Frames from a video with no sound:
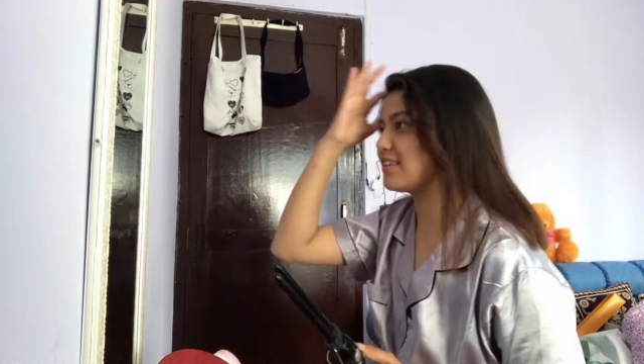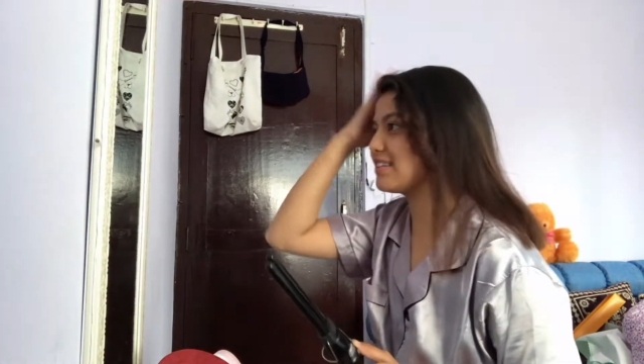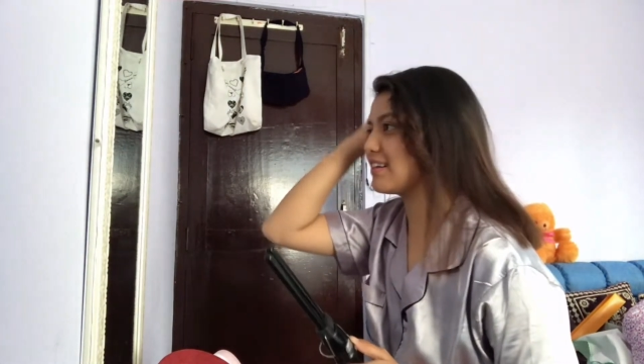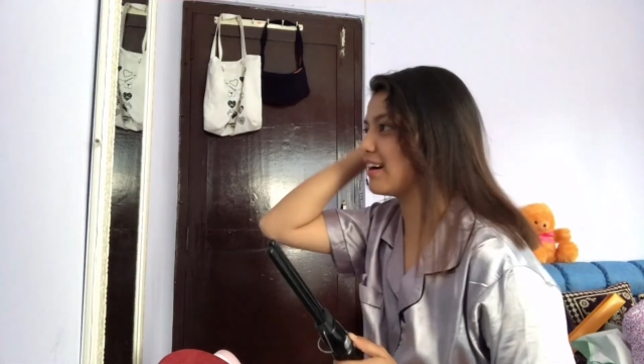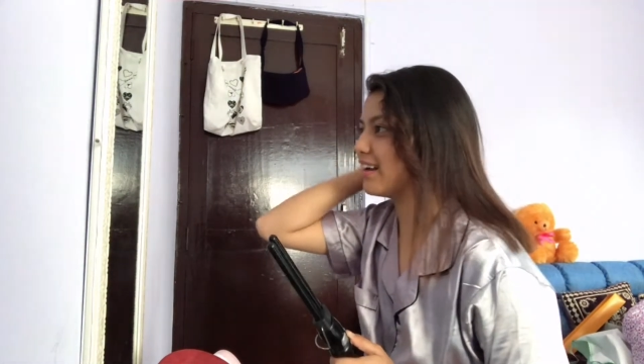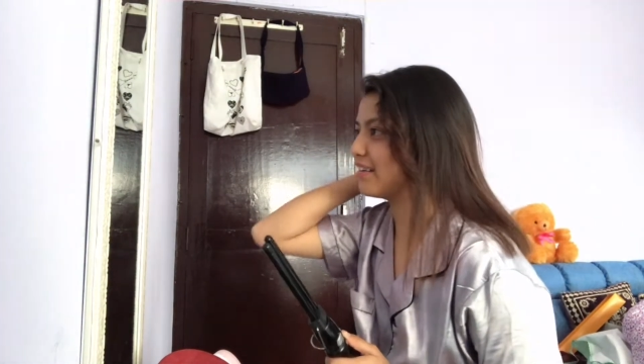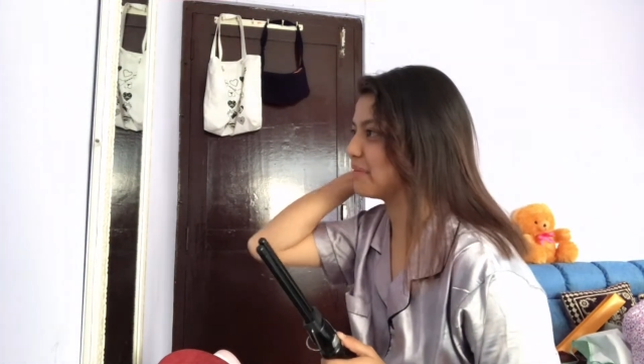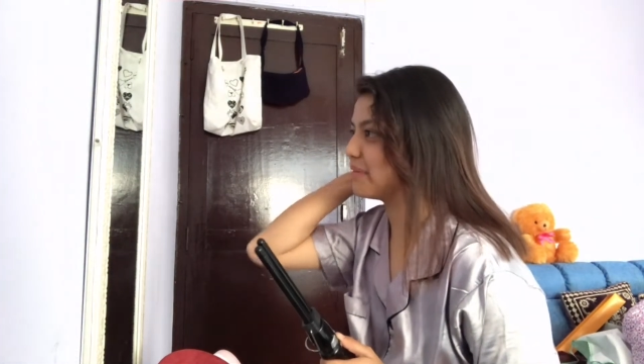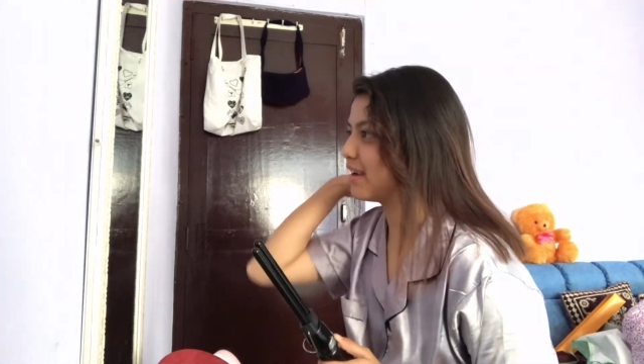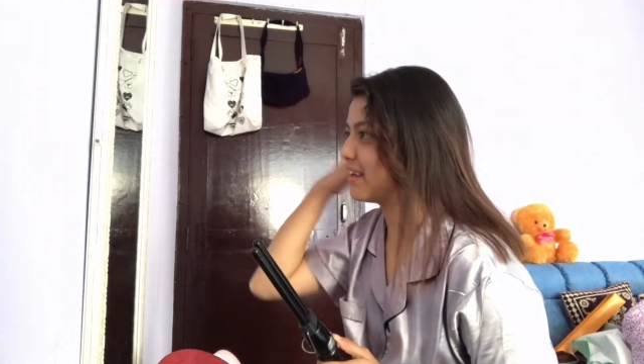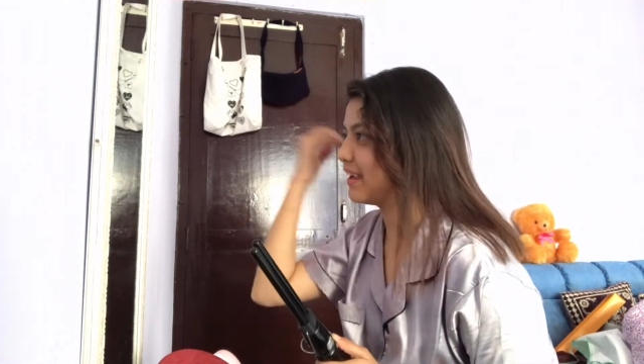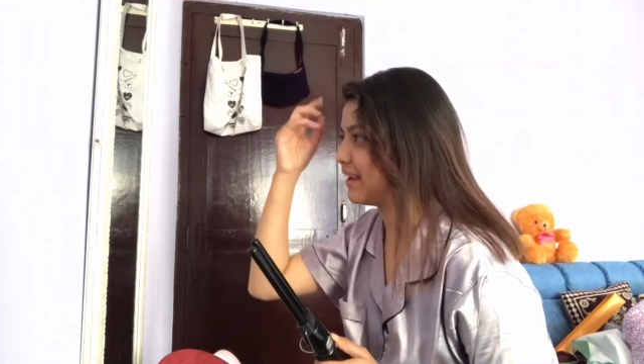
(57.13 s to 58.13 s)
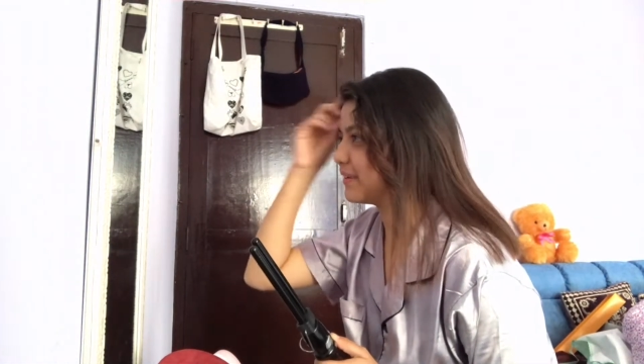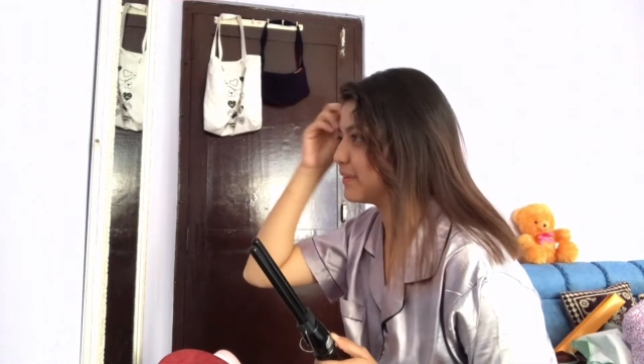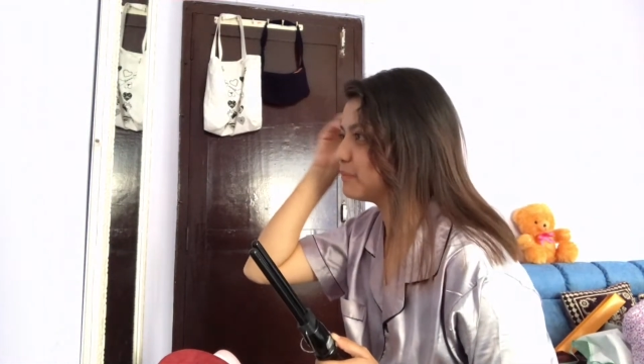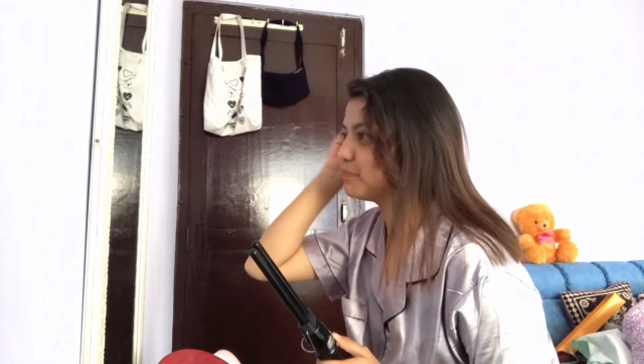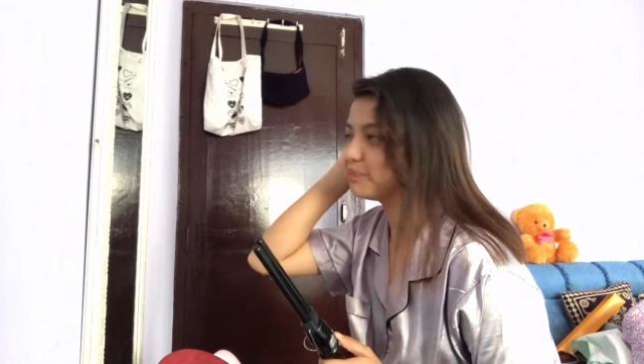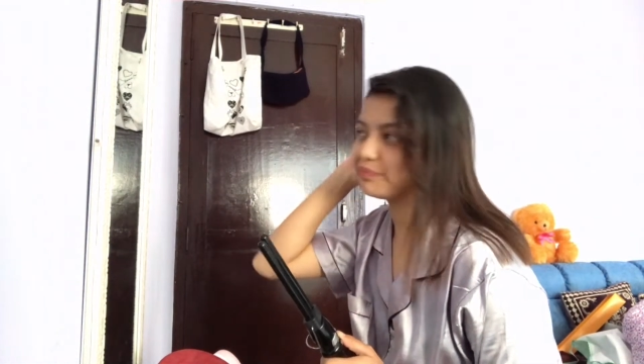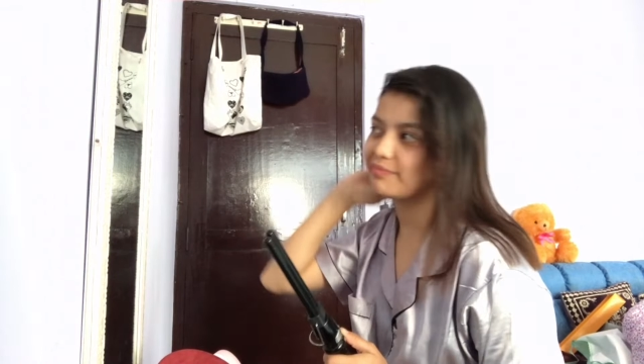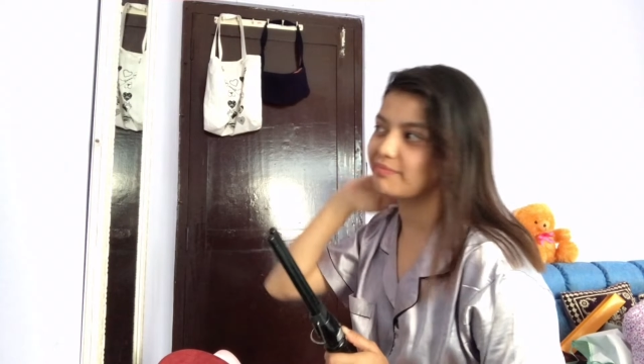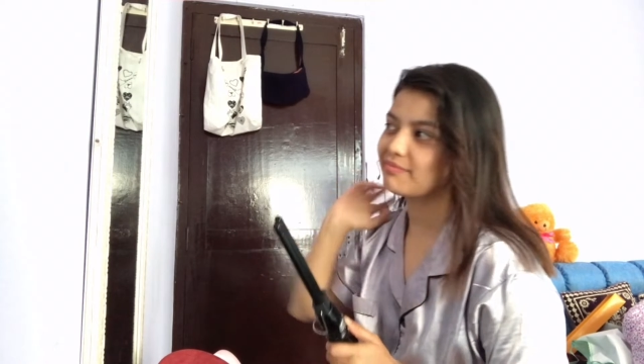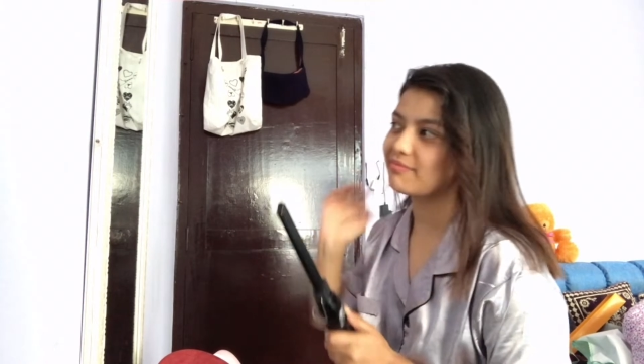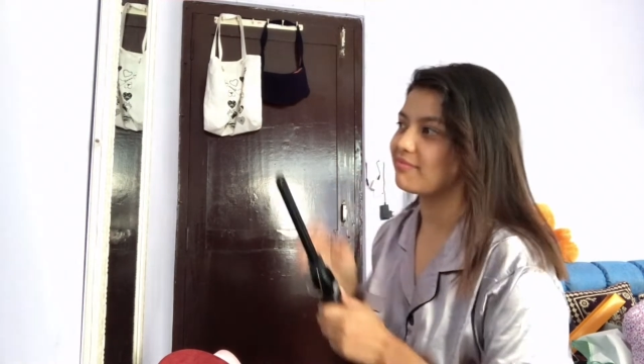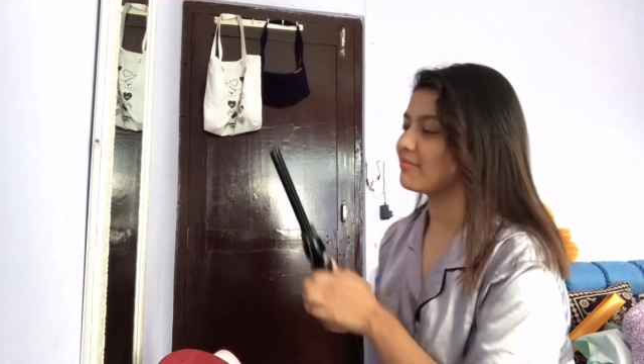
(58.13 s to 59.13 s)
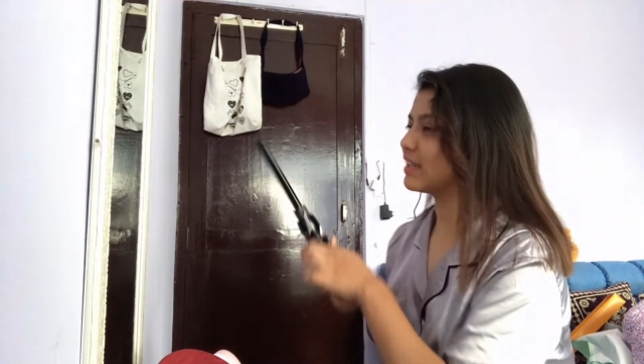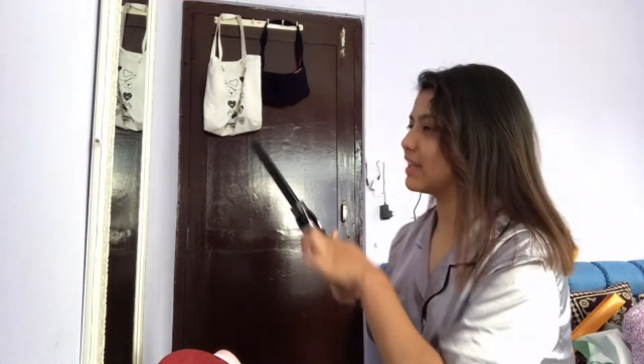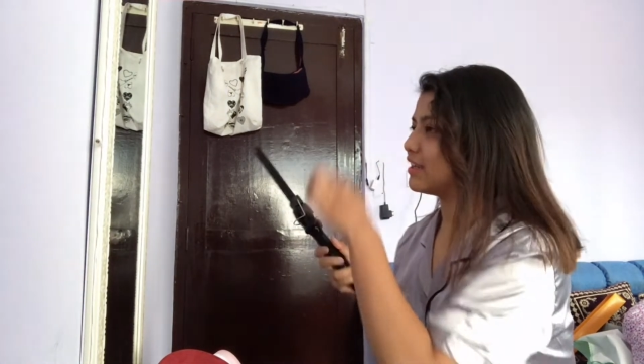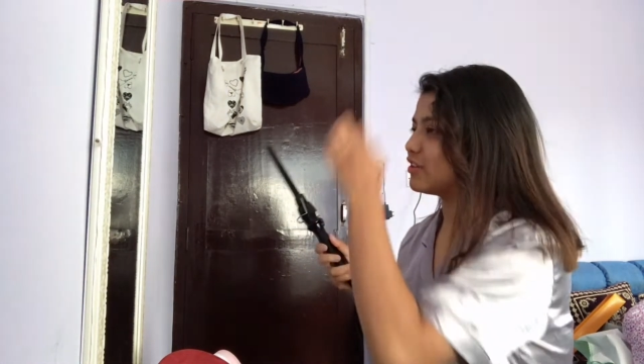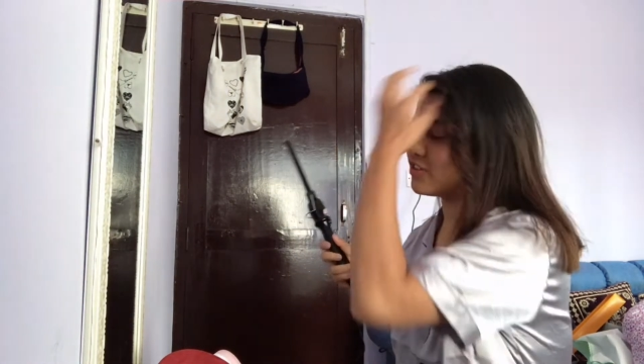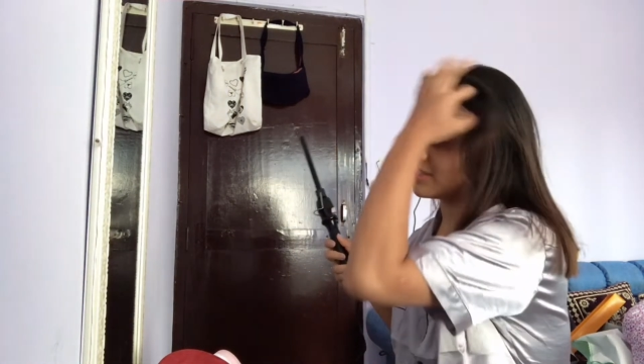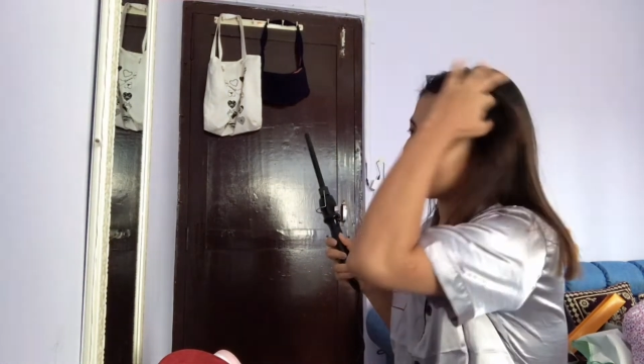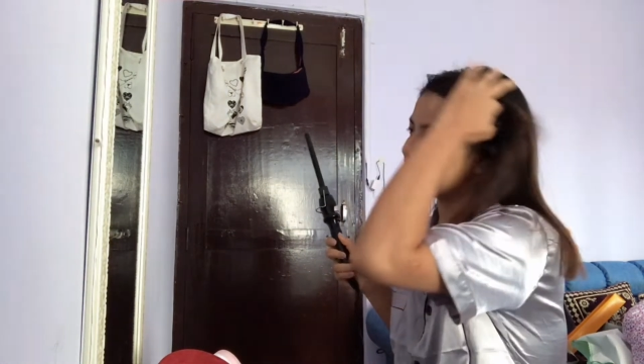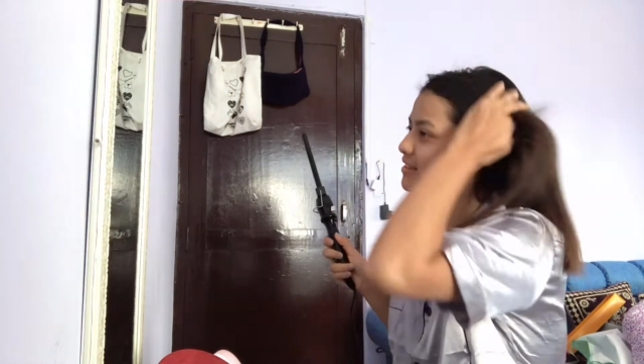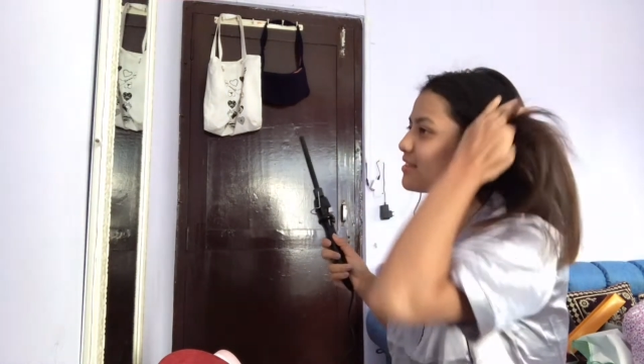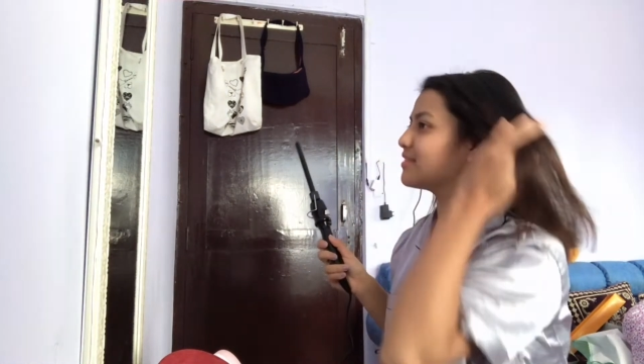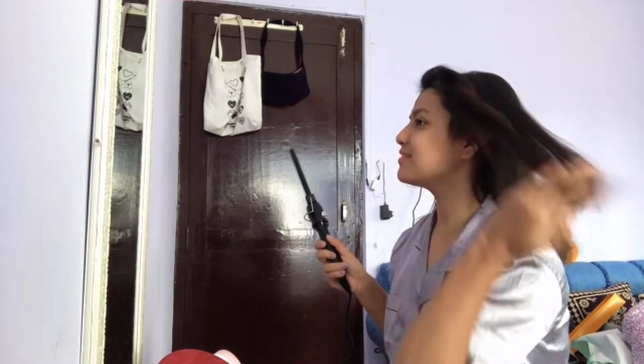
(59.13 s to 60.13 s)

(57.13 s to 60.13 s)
style my hair. It just